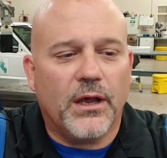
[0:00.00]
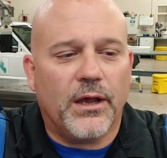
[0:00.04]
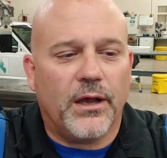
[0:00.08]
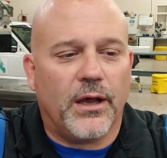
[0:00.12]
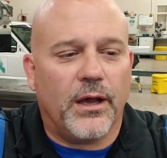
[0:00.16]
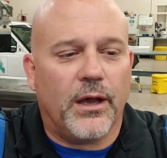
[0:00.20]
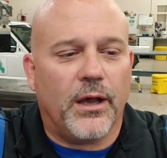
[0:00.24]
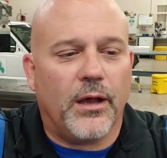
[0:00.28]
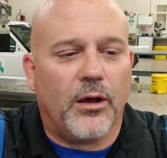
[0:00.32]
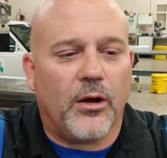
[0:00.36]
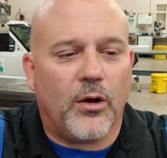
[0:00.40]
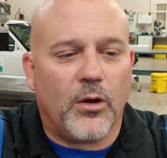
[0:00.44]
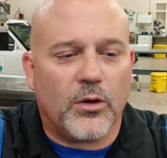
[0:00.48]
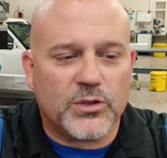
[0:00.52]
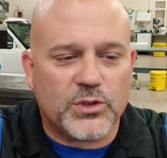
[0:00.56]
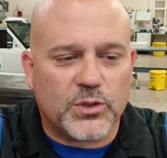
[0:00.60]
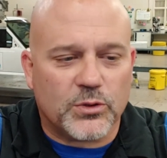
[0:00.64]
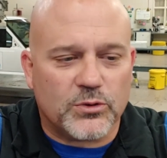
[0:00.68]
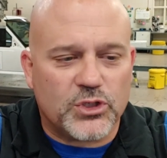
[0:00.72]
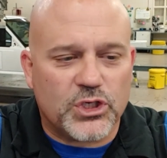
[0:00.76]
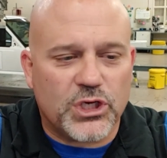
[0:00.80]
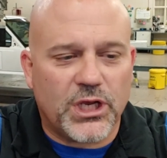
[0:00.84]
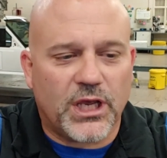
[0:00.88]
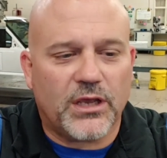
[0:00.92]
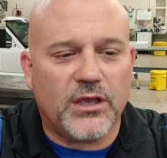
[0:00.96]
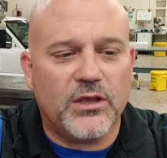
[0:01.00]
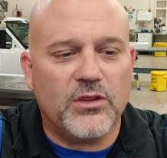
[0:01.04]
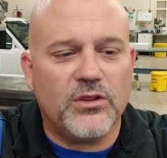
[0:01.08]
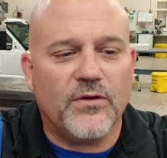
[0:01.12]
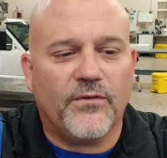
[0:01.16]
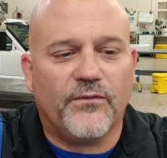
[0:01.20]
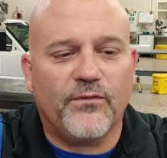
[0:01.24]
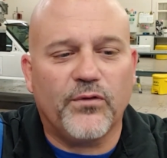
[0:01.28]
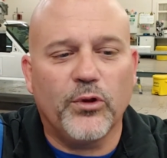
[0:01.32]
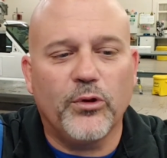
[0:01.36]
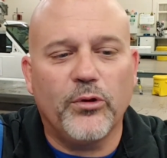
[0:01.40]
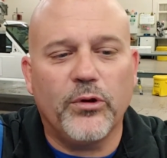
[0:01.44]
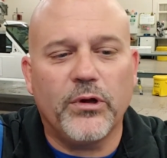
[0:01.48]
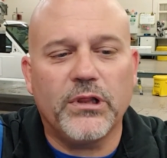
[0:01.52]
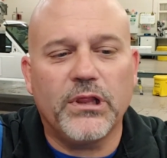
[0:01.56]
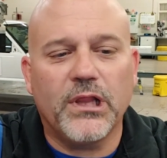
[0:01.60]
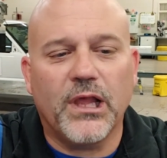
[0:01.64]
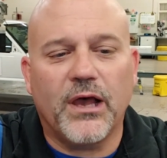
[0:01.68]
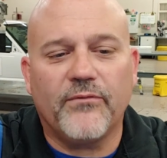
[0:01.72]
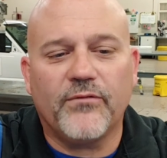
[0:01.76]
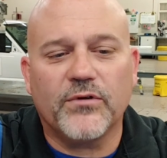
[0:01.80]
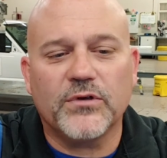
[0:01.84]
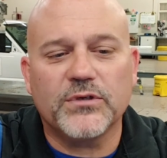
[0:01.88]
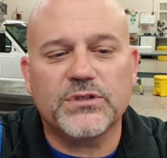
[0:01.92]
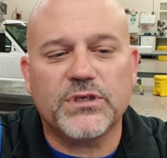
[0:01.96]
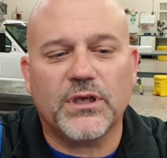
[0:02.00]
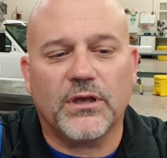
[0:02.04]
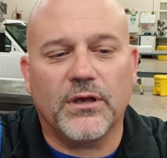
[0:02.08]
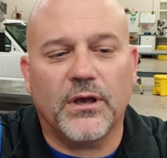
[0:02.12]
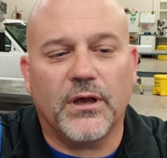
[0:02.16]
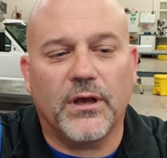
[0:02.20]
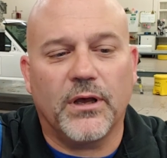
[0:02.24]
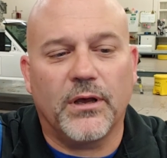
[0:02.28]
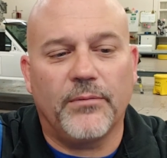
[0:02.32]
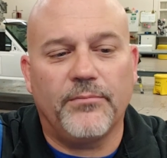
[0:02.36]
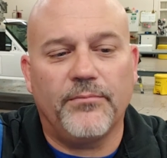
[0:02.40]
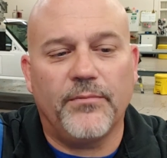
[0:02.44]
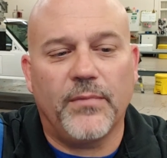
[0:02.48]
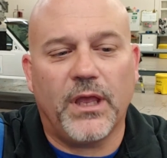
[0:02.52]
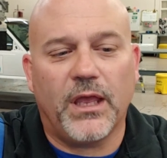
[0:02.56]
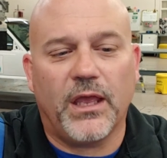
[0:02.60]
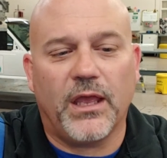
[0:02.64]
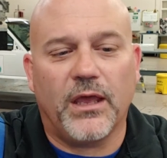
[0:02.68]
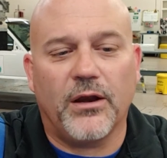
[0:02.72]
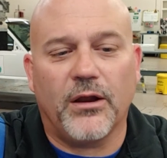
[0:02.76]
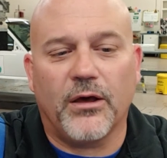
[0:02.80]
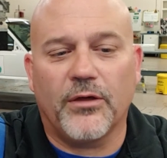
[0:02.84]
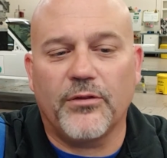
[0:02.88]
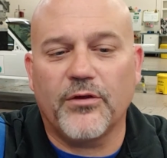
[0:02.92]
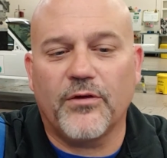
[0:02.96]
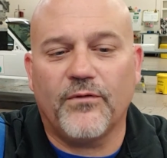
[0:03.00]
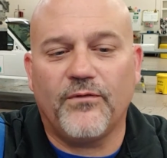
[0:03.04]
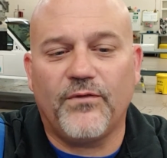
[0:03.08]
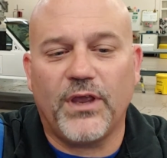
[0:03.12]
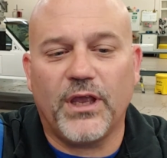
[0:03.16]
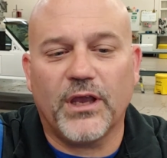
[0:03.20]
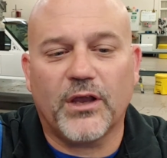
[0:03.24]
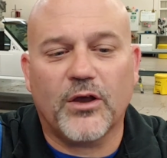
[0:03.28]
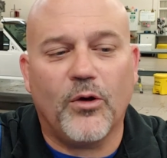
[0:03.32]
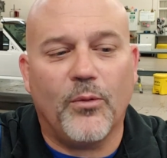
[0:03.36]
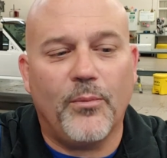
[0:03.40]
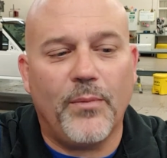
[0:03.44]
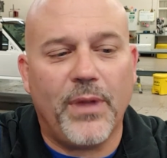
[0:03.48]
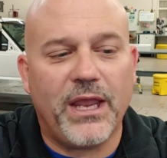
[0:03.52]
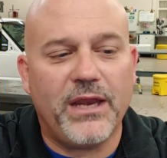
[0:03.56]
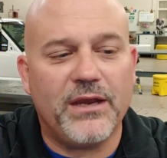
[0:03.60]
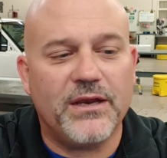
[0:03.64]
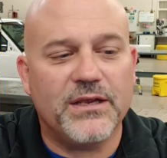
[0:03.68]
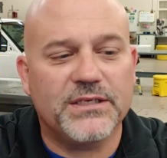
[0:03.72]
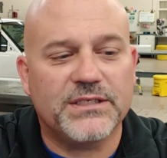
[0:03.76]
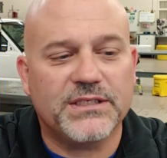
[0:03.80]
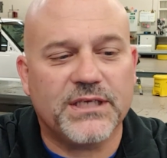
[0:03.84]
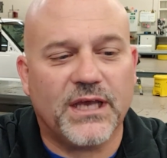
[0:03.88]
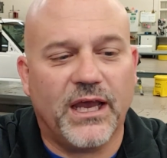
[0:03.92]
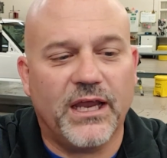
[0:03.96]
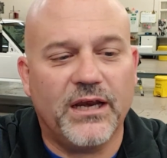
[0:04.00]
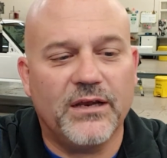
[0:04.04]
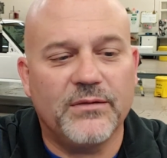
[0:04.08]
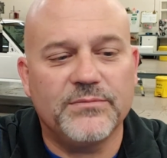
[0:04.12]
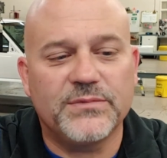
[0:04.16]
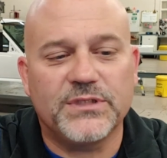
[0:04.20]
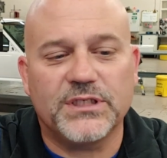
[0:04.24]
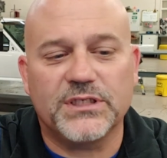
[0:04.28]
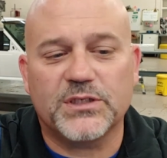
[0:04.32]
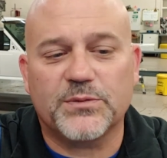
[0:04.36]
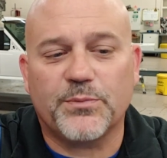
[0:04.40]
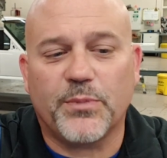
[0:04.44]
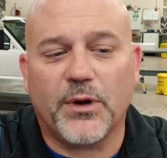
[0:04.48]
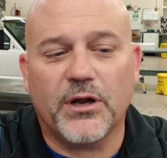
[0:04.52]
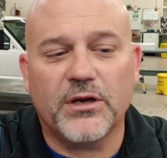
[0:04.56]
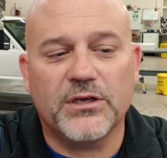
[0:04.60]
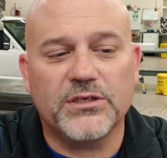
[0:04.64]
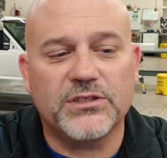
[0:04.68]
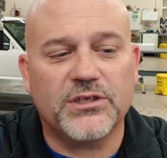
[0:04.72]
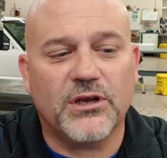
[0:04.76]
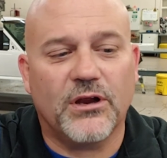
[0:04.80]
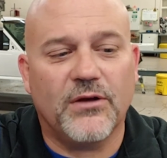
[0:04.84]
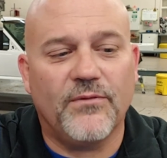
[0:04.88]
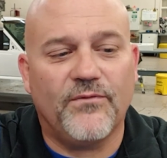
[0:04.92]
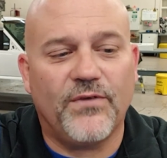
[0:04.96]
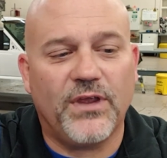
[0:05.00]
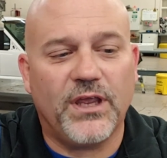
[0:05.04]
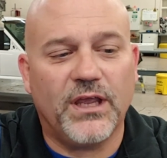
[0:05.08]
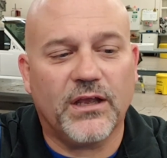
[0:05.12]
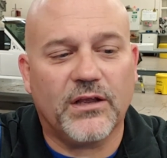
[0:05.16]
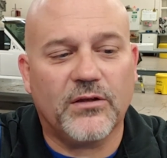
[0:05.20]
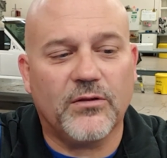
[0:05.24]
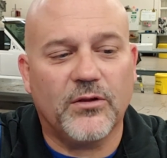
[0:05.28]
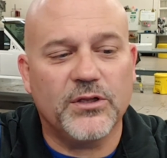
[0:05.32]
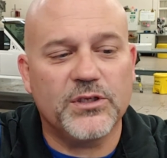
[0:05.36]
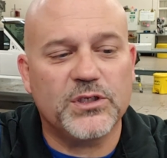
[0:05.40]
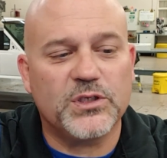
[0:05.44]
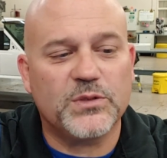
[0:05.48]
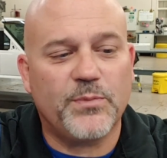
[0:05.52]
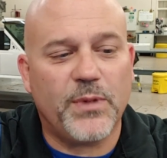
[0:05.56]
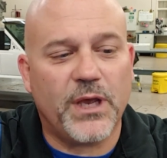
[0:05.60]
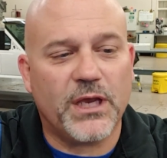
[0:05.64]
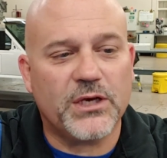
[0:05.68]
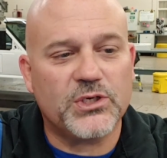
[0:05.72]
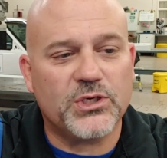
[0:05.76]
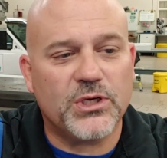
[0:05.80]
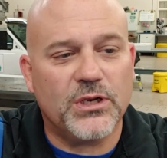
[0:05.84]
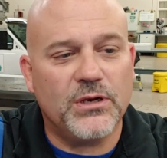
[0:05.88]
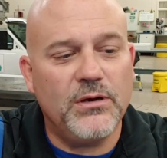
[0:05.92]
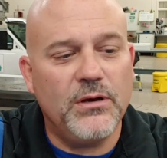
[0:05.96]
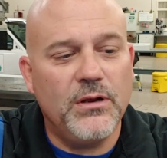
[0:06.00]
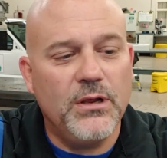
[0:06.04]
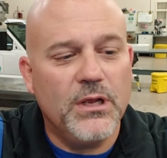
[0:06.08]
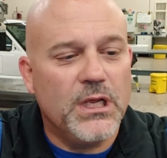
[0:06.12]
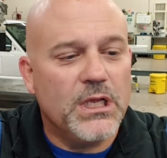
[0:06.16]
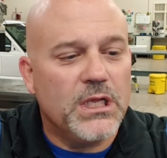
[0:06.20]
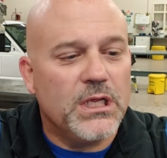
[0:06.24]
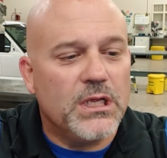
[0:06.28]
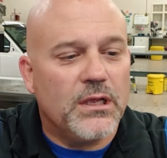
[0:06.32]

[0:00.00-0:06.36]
Also checking the fluid levels and other vehicle maintenance items as part of our vehicle inspection.